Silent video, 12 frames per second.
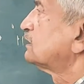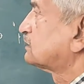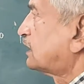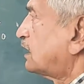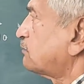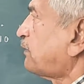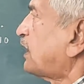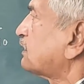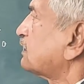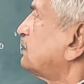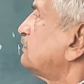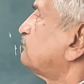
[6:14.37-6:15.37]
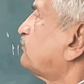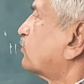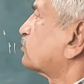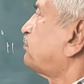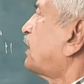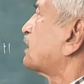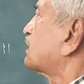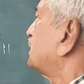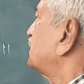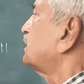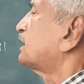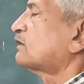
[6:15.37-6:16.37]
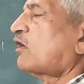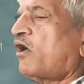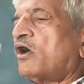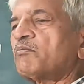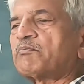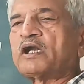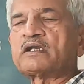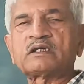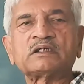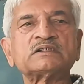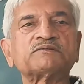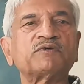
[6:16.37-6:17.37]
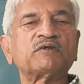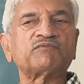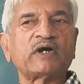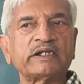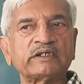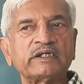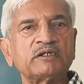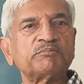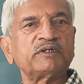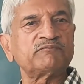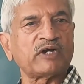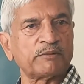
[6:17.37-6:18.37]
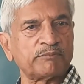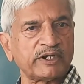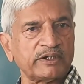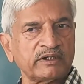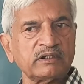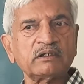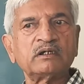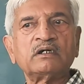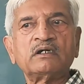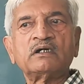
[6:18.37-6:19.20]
Third particle, fourth particle, and all particles will finally be vibrating